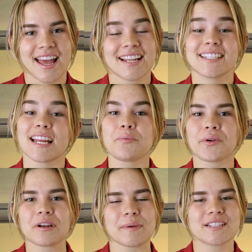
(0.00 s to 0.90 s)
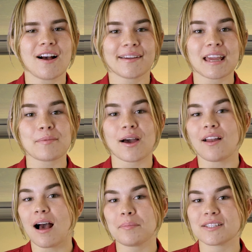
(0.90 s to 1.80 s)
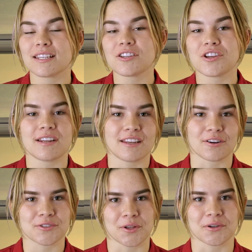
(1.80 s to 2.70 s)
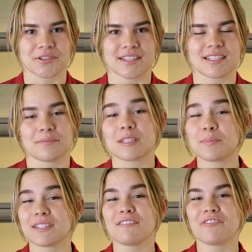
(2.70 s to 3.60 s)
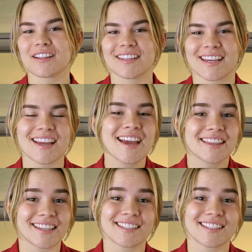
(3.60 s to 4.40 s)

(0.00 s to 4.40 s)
and today we're going to be talking about opposition in our solar system, specifically the